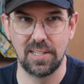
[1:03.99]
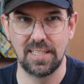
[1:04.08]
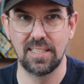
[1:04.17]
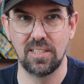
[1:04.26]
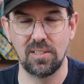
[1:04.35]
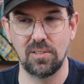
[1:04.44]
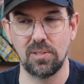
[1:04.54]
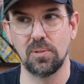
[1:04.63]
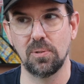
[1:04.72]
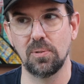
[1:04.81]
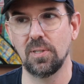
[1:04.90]
to need to
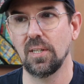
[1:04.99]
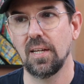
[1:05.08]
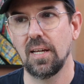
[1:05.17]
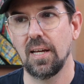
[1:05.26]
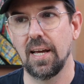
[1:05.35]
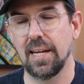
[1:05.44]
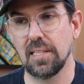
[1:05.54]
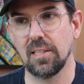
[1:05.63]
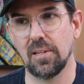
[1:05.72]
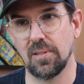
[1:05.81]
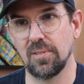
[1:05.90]
do
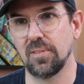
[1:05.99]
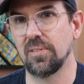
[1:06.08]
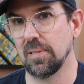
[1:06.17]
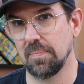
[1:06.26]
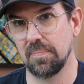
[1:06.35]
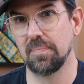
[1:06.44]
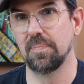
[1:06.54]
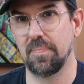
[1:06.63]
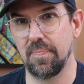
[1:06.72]
and learn some